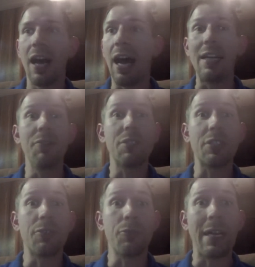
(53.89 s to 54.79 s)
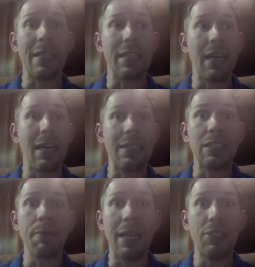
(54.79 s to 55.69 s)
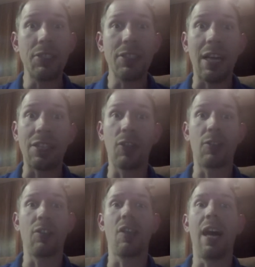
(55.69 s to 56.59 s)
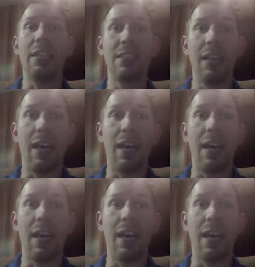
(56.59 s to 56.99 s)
Uh, it was a great uh, semester. Got to learn a lot.